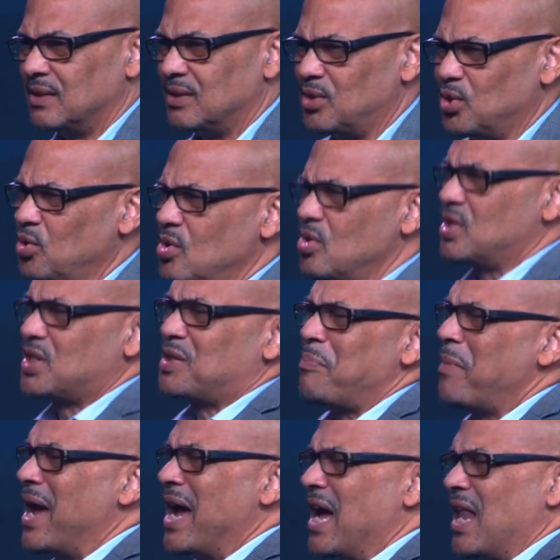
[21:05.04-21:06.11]
Do you
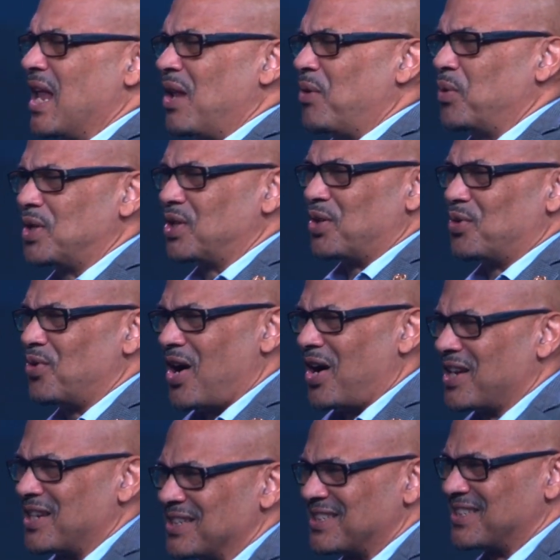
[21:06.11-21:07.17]
smell what the
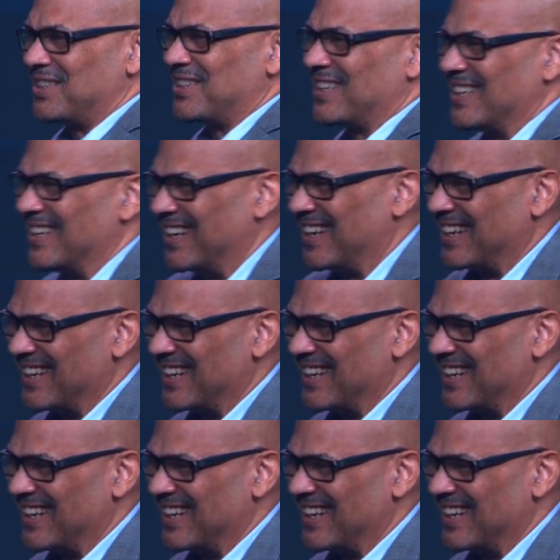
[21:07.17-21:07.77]
rock is cooking?"